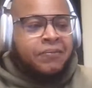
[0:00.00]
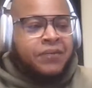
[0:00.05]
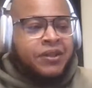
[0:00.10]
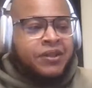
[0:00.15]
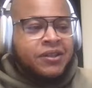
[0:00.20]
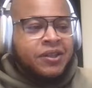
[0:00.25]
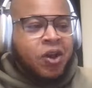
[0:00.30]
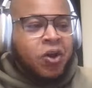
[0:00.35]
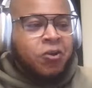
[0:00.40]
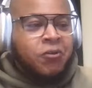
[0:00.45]

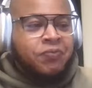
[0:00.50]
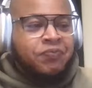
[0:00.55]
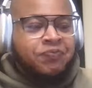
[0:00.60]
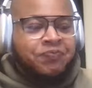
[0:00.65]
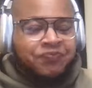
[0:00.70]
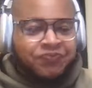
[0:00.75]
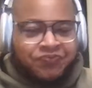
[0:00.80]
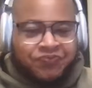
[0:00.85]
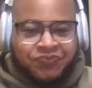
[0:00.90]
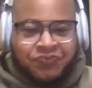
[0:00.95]

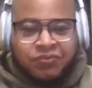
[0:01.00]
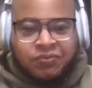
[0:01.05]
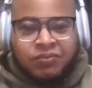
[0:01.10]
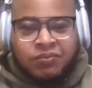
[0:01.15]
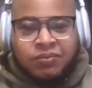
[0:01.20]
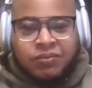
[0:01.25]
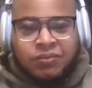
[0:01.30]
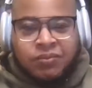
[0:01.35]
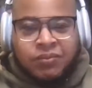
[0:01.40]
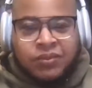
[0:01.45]
So
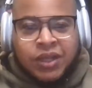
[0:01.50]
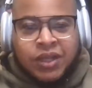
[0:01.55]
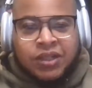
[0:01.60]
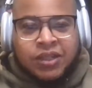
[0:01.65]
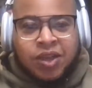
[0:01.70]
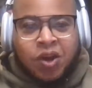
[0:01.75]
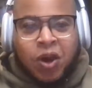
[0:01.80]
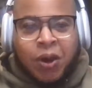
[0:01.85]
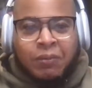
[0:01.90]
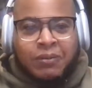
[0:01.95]

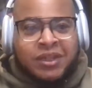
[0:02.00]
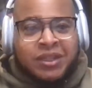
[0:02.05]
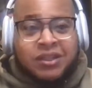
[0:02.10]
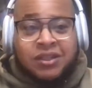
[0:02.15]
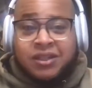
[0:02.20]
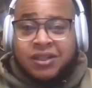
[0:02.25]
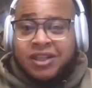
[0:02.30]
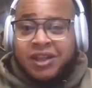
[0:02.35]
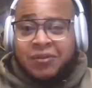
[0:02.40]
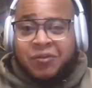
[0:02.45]
I'm gonna
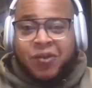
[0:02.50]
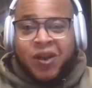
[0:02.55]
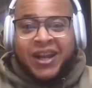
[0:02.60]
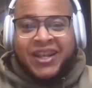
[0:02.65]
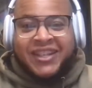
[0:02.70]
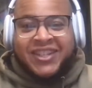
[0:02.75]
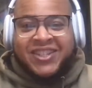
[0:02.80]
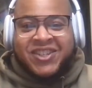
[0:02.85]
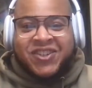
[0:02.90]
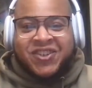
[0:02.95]
just jump
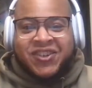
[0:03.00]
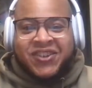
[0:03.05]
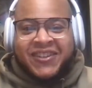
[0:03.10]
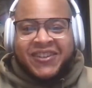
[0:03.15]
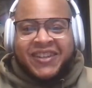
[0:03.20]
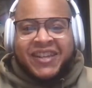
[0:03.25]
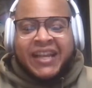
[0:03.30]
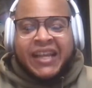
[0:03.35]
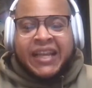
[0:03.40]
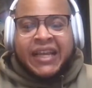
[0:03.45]
right into
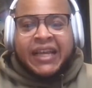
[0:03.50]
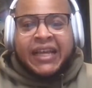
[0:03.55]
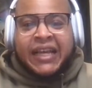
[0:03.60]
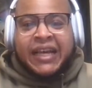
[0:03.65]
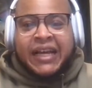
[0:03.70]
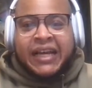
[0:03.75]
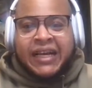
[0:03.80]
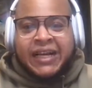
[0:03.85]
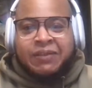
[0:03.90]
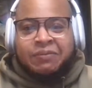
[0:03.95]
it
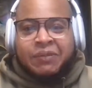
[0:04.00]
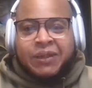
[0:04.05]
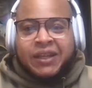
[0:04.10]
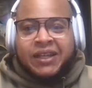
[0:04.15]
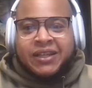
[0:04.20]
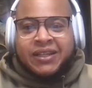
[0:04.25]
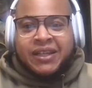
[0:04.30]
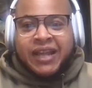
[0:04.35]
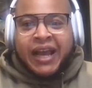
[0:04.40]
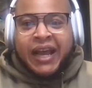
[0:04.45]

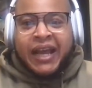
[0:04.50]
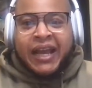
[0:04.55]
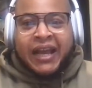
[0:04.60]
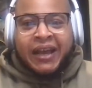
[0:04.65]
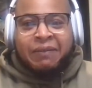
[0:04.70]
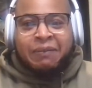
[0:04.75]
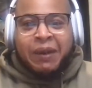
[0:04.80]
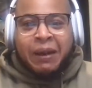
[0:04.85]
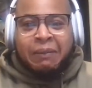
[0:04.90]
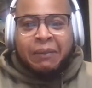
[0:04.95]
because I
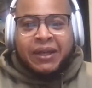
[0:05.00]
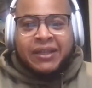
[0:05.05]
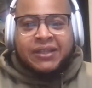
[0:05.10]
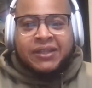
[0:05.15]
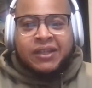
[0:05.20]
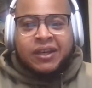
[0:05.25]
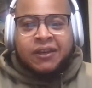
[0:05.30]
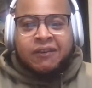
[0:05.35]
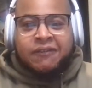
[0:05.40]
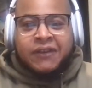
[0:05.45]
am by
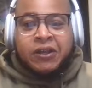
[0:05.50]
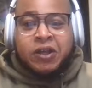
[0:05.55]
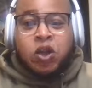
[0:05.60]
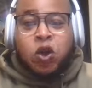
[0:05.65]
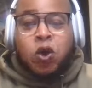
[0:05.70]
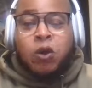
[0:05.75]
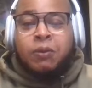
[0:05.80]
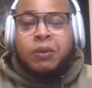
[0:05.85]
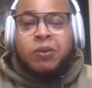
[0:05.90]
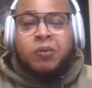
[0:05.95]
myself. And
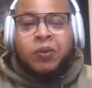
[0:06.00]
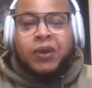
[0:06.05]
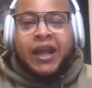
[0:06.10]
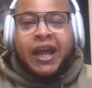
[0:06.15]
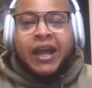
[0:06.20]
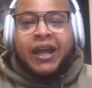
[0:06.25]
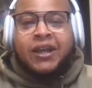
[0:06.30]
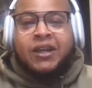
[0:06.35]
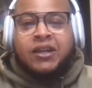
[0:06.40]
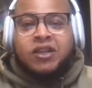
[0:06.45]
normally when
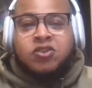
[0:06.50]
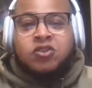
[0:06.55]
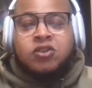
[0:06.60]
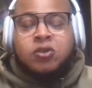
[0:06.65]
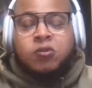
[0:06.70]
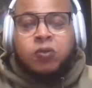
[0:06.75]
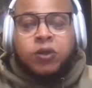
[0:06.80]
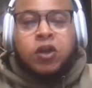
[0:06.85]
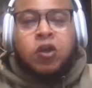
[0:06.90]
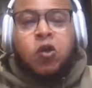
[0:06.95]
I used
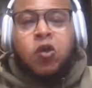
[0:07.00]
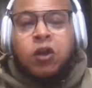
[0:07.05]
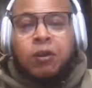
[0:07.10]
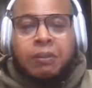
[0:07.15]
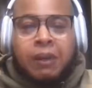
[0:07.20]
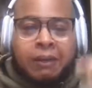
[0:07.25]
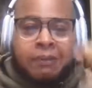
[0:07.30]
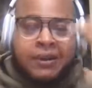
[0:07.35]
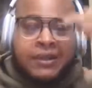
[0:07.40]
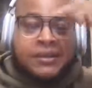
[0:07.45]
to record
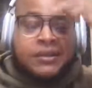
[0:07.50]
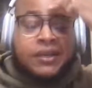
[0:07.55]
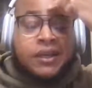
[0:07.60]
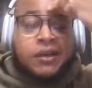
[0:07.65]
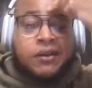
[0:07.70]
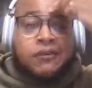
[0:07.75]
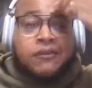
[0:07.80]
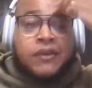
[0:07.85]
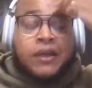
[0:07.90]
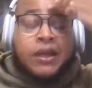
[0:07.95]
by
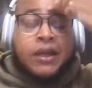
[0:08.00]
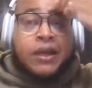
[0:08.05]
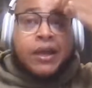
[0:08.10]
myself,